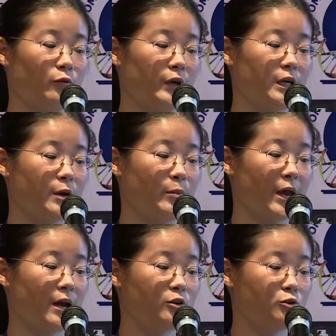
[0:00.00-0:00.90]
when
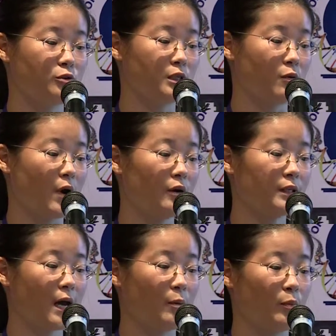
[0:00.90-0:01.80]
compared to the
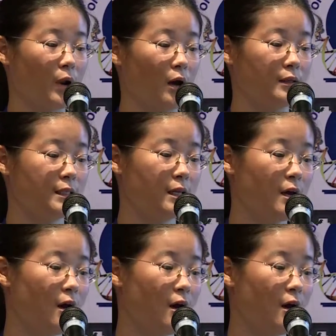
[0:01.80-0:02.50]
wild-type plants.